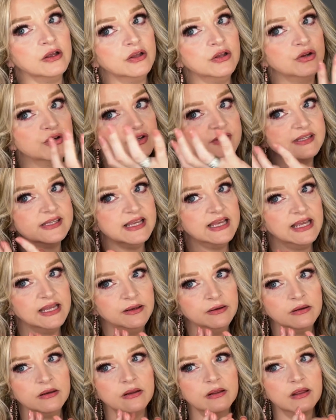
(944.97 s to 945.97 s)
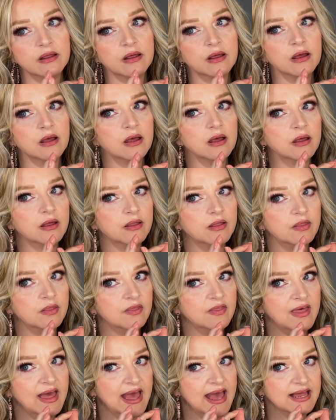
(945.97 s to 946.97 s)
you're seeing
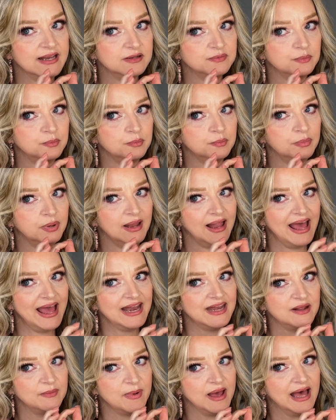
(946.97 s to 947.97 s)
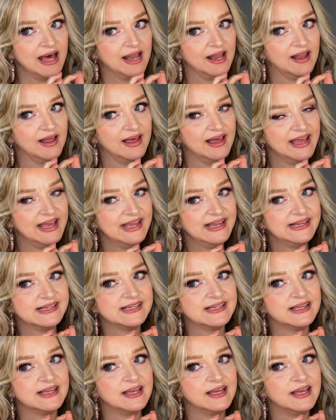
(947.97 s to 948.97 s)
that platinum highlight,
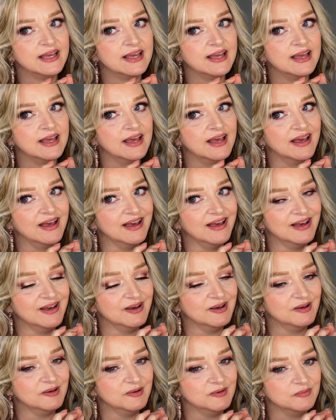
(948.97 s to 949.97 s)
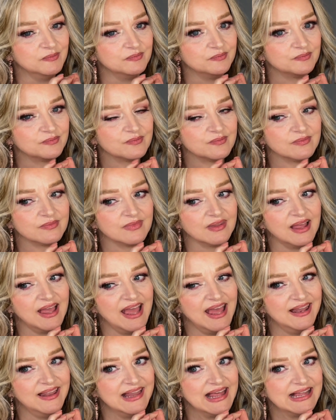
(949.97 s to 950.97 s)
and
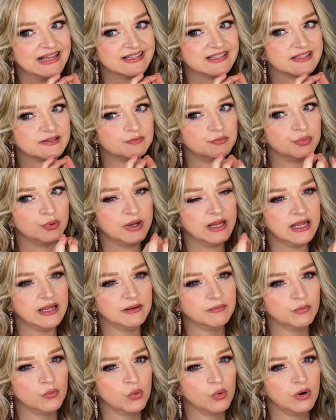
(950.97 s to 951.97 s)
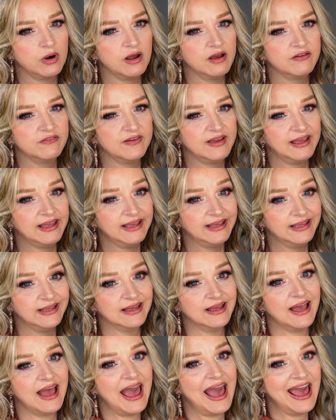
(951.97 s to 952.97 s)
that's bringing more of a
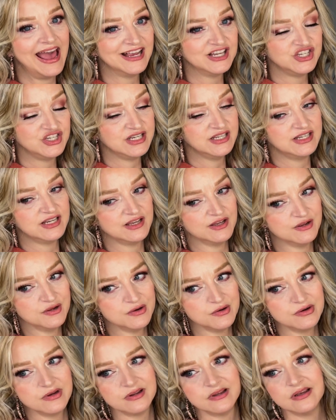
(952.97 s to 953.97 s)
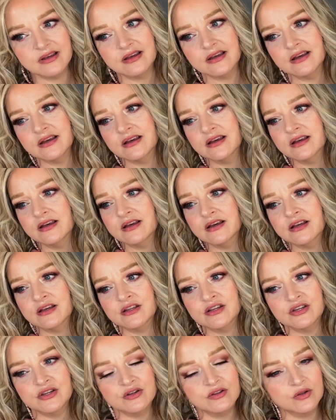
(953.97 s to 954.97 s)
ashy tone
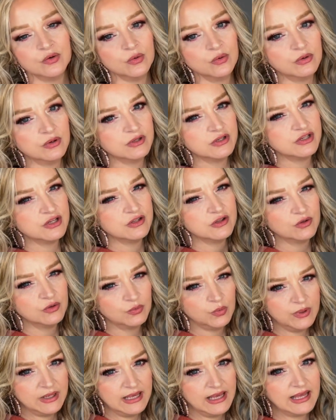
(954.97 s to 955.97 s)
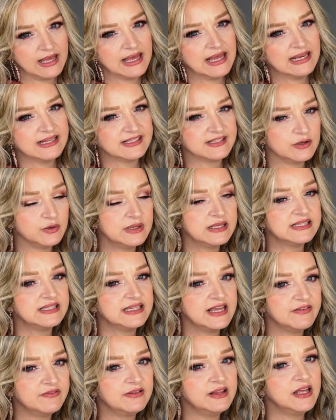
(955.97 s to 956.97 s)
to the wig, and so it's
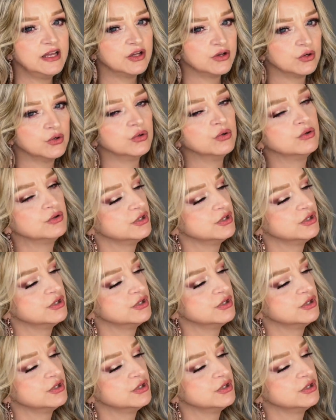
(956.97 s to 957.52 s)
definitely a cool